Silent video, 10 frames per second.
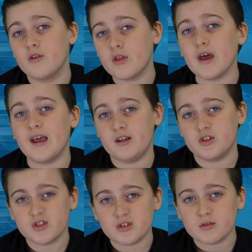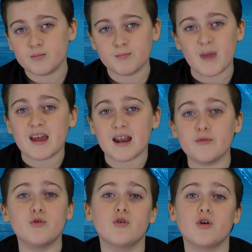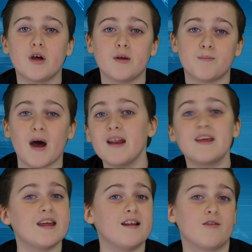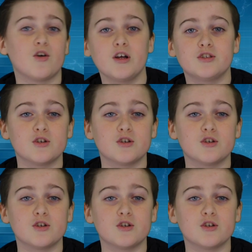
that it's making everyone going panicking and going